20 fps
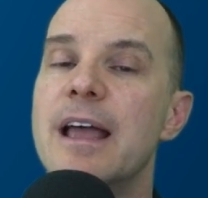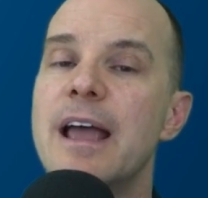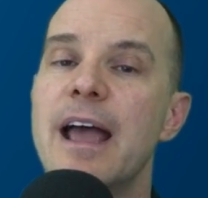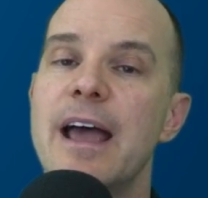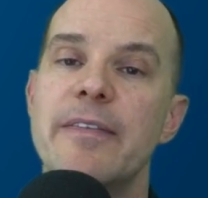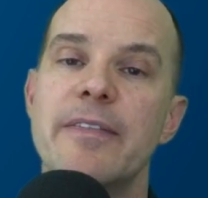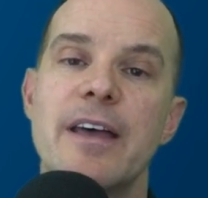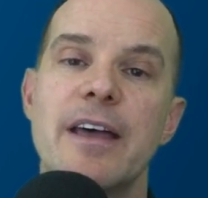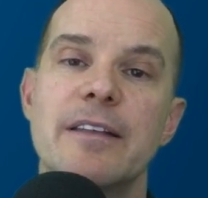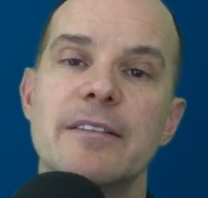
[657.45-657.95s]

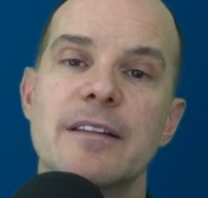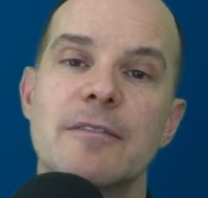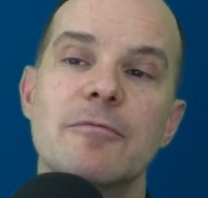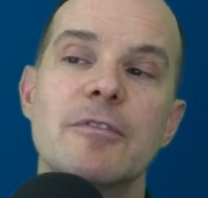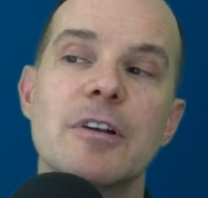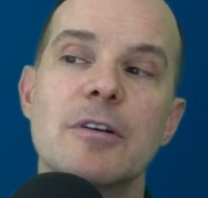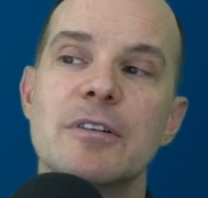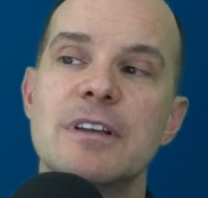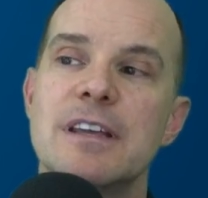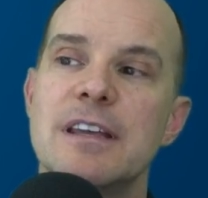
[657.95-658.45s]
and then the
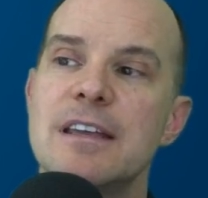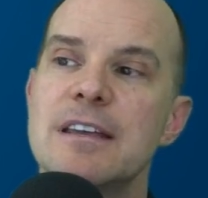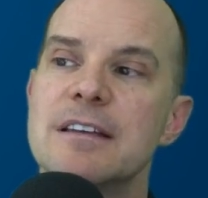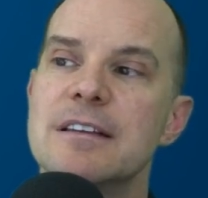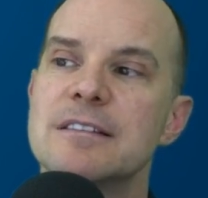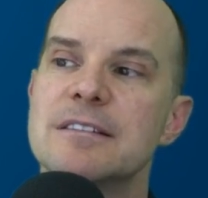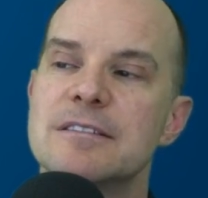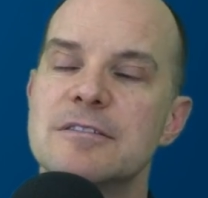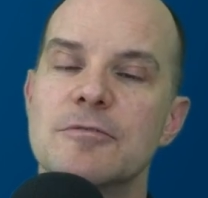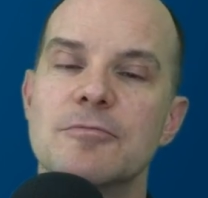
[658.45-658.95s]
real key
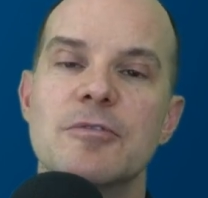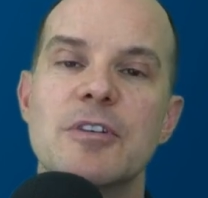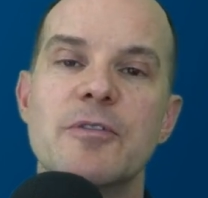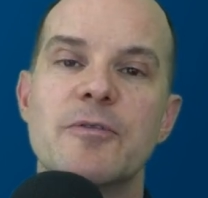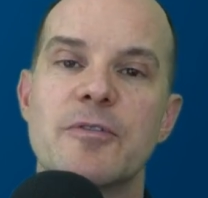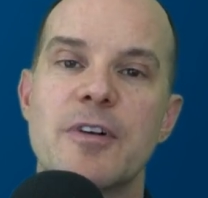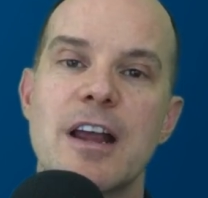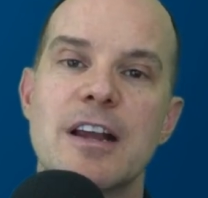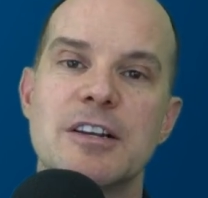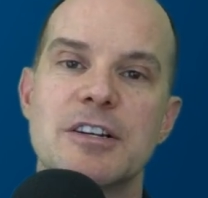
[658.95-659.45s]
is to
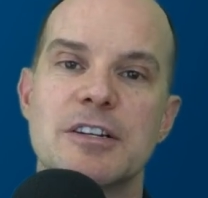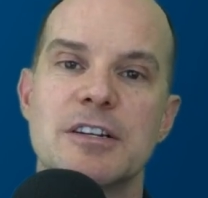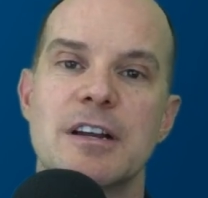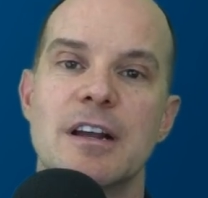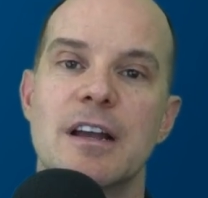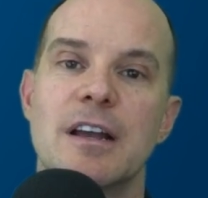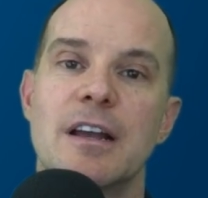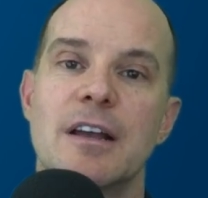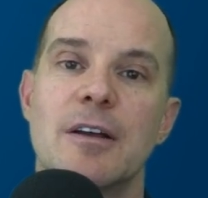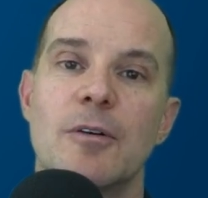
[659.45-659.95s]
refresh
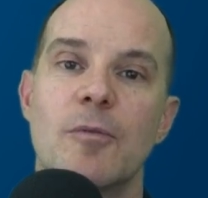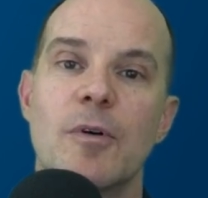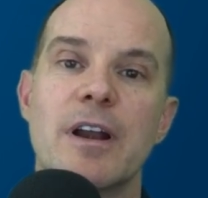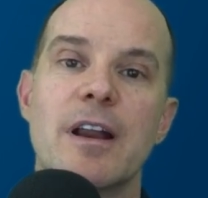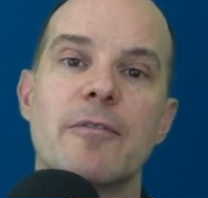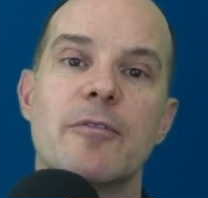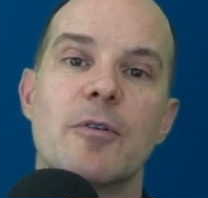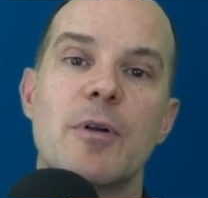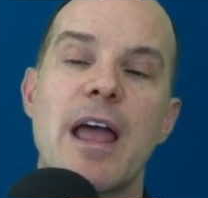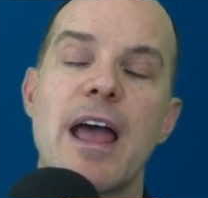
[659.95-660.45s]

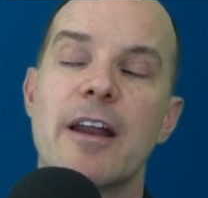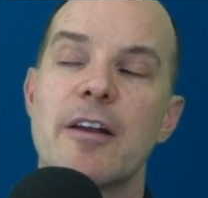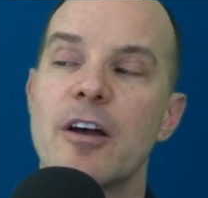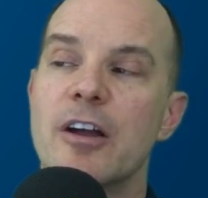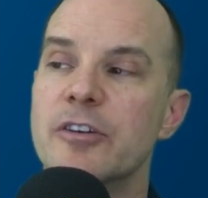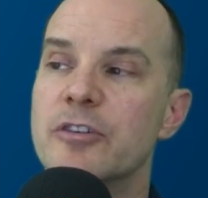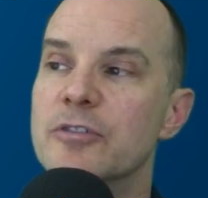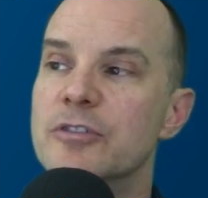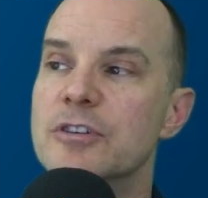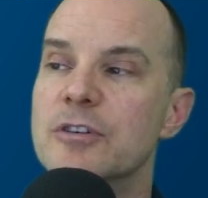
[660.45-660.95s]
whatever
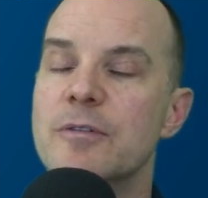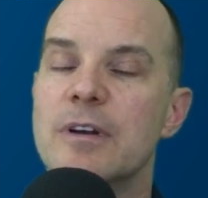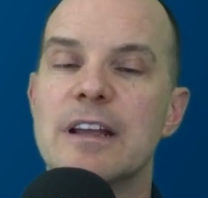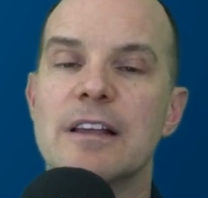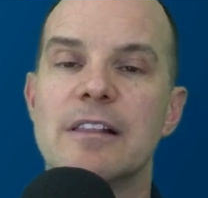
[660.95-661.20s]
add-on you're doing,